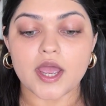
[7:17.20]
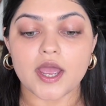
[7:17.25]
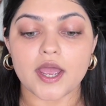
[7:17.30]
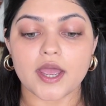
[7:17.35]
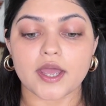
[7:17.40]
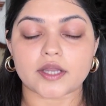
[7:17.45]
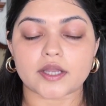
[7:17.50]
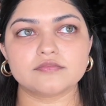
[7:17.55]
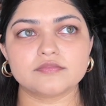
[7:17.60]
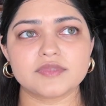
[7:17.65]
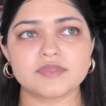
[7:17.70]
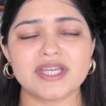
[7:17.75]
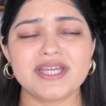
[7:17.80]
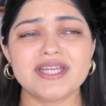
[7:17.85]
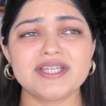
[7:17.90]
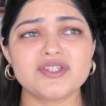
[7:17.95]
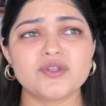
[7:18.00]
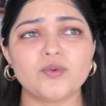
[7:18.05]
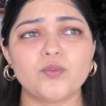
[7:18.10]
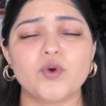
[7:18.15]
and it
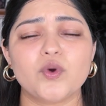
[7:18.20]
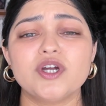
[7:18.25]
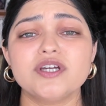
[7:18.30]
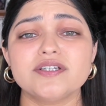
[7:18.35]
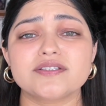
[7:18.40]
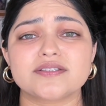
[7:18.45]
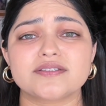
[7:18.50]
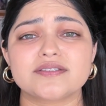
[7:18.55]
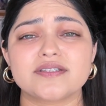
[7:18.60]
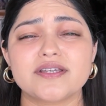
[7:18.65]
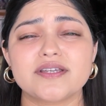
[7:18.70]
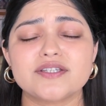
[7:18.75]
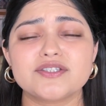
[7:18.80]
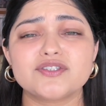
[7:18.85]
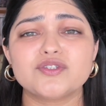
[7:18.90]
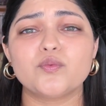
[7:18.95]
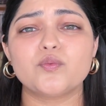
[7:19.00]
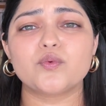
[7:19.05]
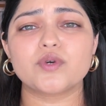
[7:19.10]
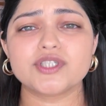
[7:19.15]
is the worst. It is
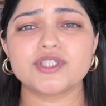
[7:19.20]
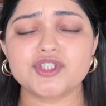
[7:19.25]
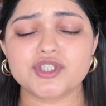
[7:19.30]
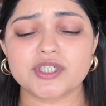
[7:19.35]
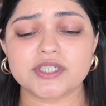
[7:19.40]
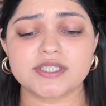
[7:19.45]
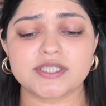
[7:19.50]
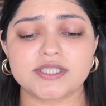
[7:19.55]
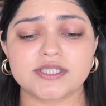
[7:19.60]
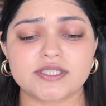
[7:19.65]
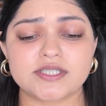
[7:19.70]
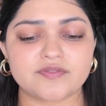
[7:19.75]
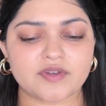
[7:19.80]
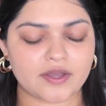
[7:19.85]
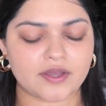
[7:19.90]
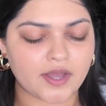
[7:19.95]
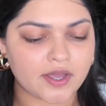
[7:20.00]
the worst chicken 65.